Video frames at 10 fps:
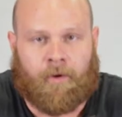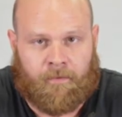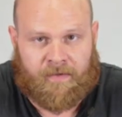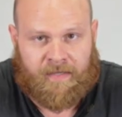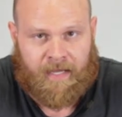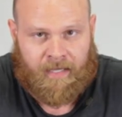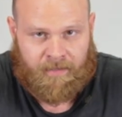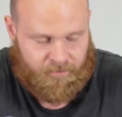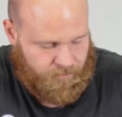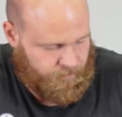
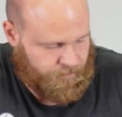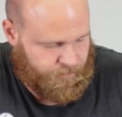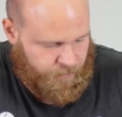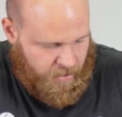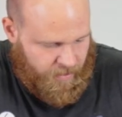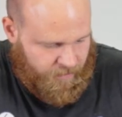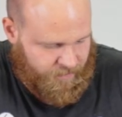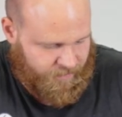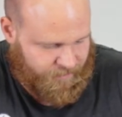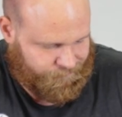Overtake
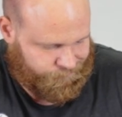products?